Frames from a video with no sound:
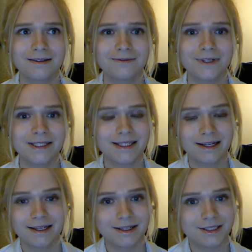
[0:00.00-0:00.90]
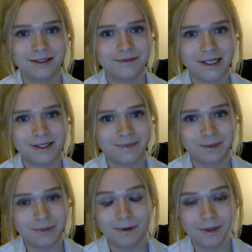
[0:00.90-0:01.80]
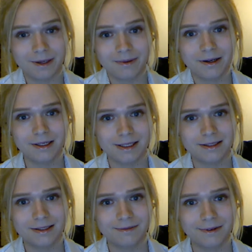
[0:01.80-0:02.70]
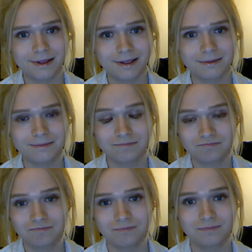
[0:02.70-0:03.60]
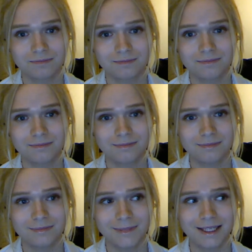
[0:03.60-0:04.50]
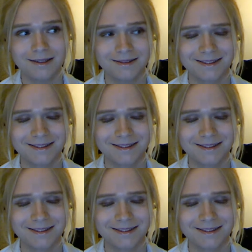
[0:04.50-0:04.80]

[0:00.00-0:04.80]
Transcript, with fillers: Friends that I can actually invite to my birthday parties and everything. Yeah.